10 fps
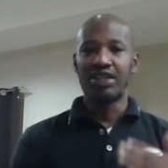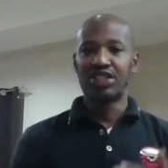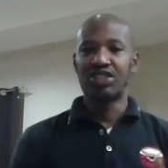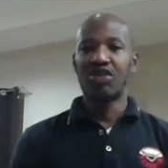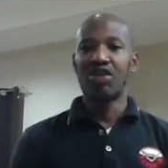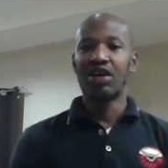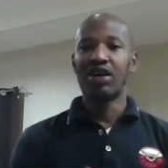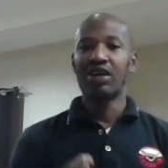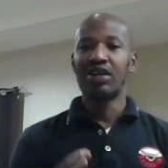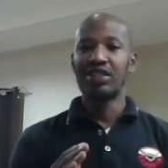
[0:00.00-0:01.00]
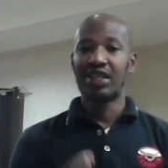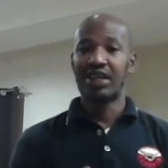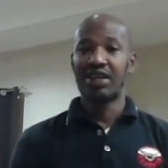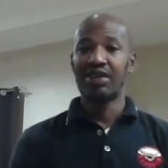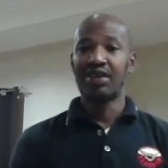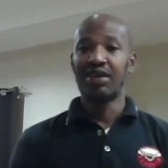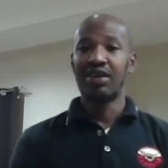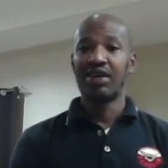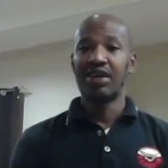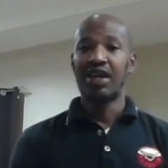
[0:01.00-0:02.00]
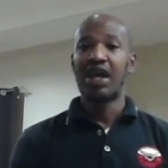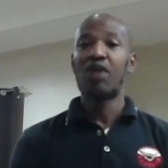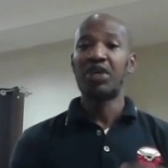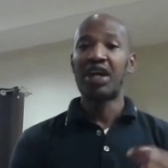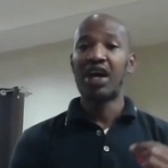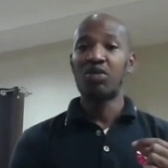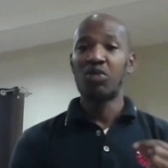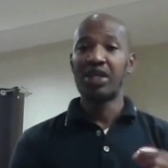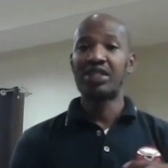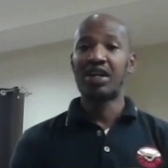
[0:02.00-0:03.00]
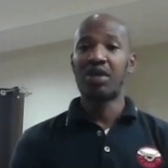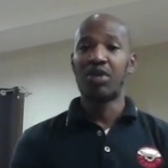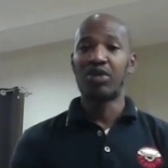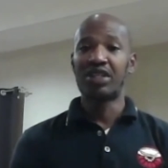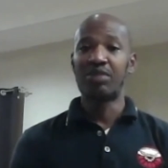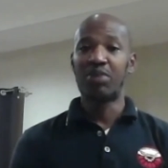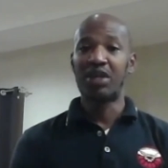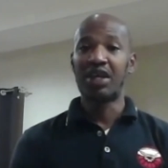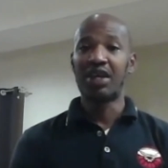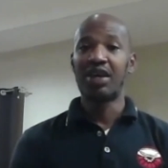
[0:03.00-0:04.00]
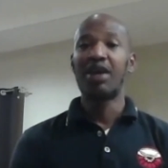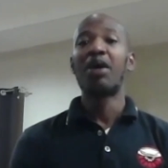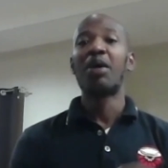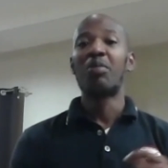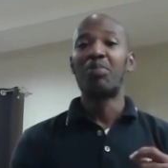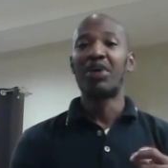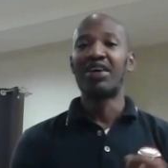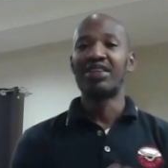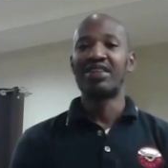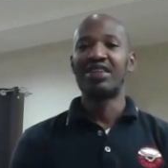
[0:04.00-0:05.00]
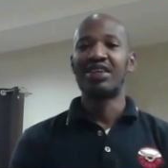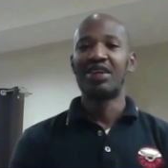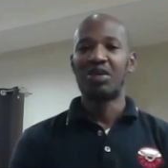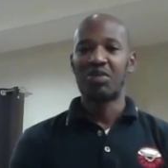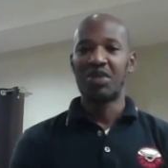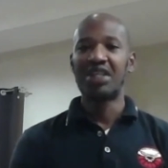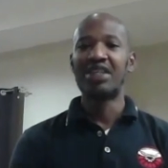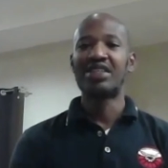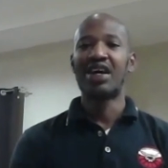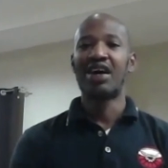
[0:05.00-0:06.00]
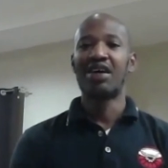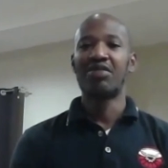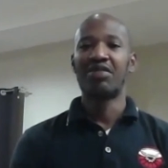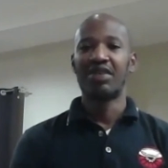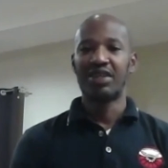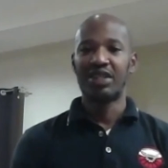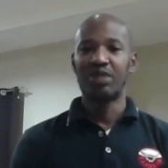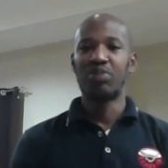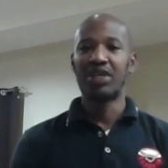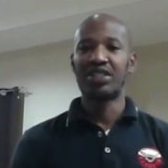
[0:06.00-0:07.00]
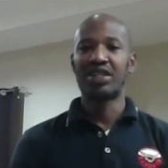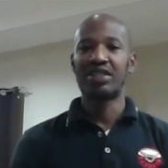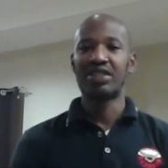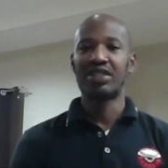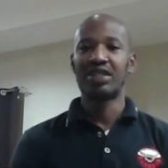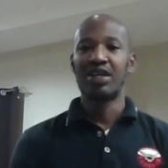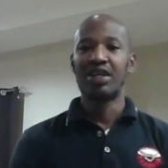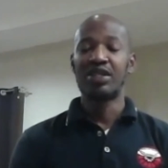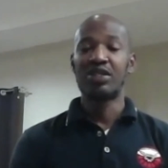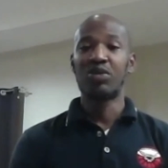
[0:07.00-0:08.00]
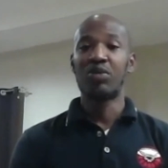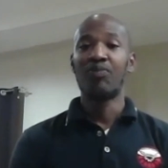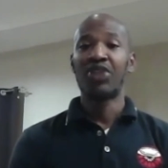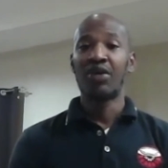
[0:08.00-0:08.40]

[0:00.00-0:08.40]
are stronger together and we can't wait to come out and play, but we need to have the patience. So,